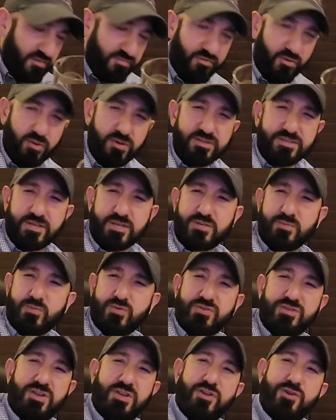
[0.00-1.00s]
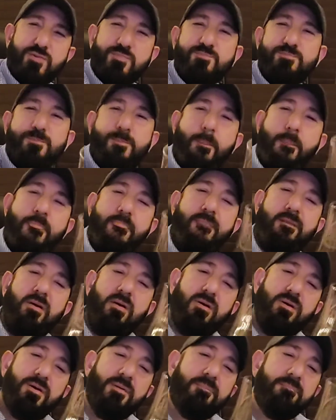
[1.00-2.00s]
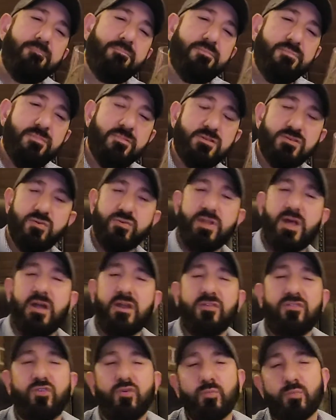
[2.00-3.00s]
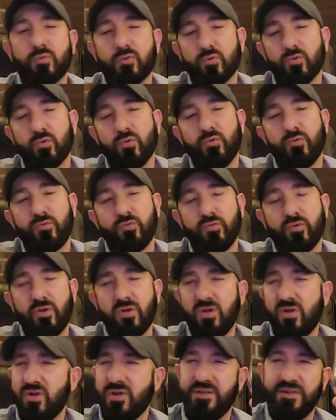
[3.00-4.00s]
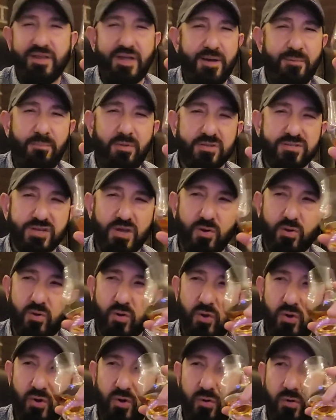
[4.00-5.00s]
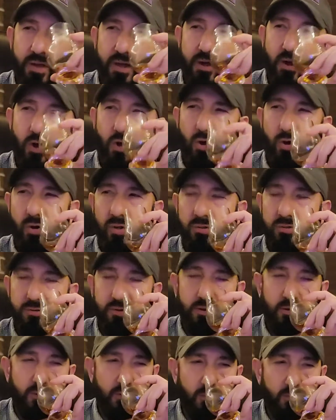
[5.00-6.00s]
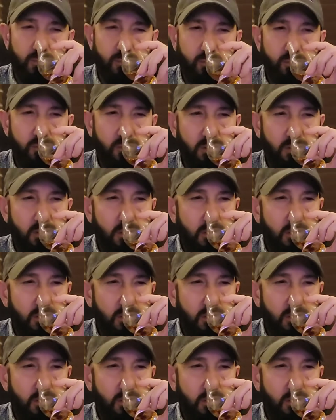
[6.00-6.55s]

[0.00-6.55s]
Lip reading: 46%er, so 92 proof. Not much alcohol at all in the nose.